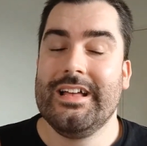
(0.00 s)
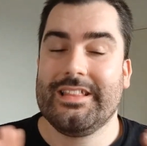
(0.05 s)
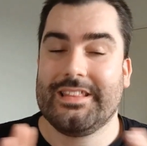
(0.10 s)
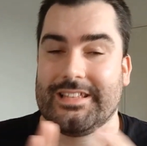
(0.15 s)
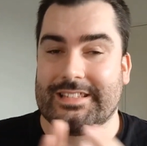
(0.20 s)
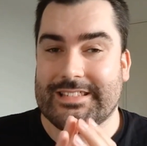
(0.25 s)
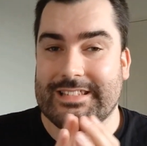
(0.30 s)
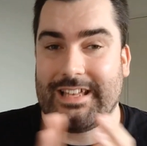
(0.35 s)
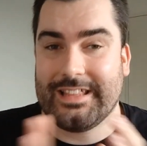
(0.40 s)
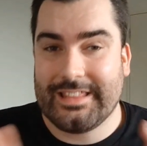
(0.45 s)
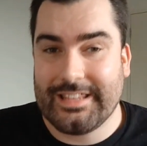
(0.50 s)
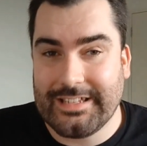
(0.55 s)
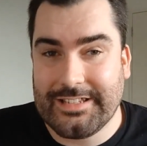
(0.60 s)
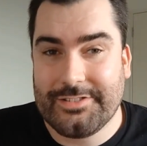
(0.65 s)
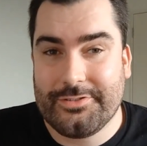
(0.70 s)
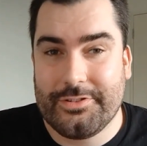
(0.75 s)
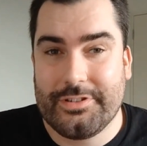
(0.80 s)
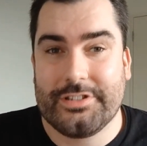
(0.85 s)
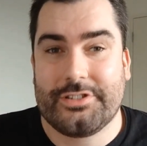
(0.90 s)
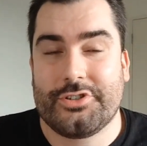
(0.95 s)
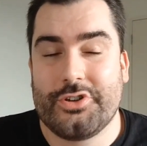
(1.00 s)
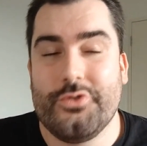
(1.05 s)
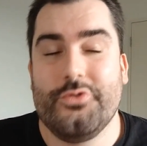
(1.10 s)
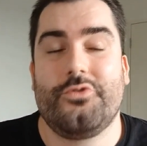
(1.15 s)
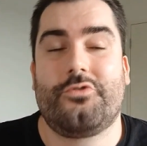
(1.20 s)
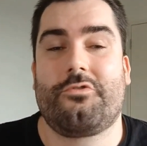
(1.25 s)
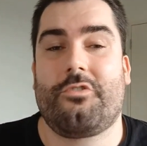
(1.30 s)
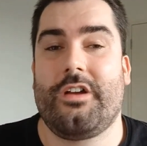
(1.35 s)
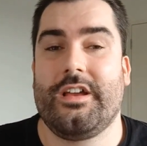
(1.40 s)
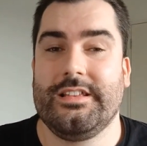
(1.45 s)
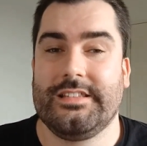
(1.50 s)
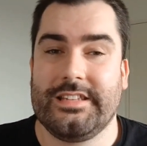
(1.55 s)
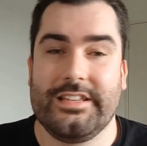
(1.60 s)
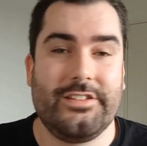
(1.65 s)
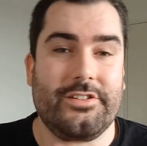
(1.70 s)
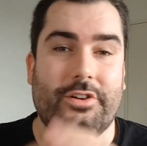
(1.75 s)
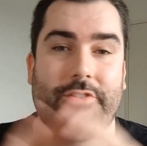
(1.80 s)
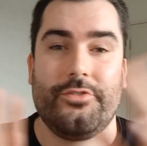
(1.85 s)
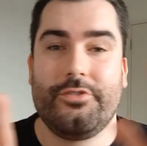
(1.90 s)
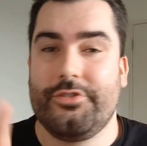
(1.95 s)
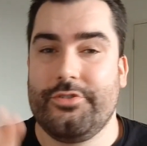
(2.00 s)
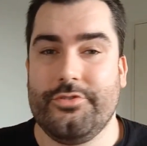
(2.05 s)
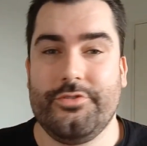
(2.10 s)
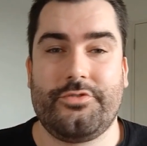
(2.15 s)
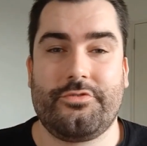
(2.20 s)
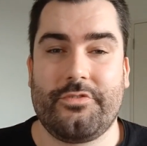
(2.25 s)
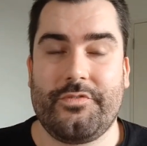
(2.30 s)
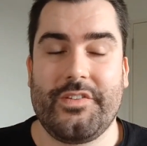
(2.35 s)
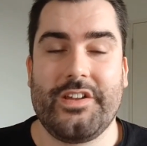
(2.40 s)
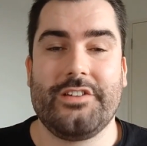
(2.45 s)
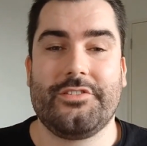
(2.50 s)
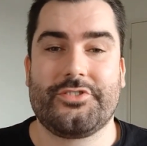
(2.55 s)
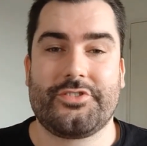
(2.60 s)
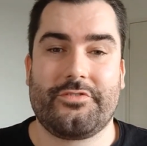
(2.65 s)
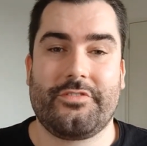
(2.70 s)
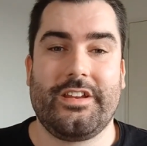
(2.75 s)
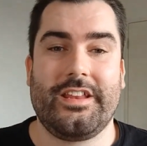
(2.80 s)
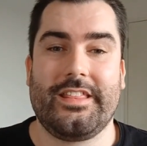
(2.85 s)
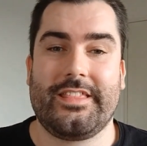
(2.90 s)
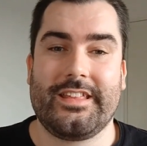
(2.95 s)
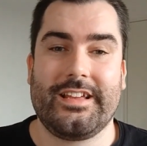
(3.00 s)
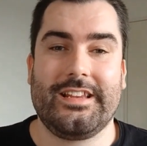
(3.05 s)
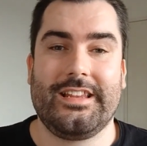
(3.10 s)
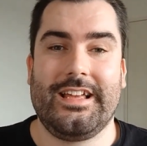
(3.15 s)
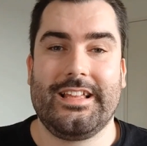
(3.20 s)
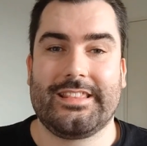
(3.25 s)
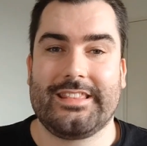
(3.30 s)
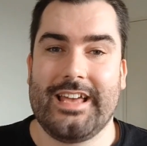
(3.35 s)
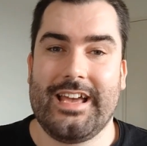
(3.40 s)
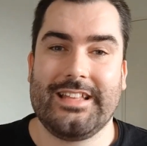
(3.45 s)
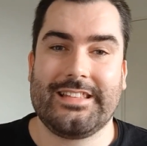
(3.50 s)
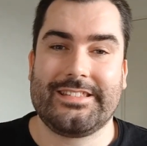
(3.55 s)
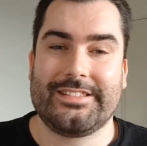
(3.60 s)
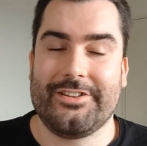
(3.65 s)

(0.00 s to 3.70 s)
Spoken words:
There's nothing sort of too crazy, no huge reveals or anything like that,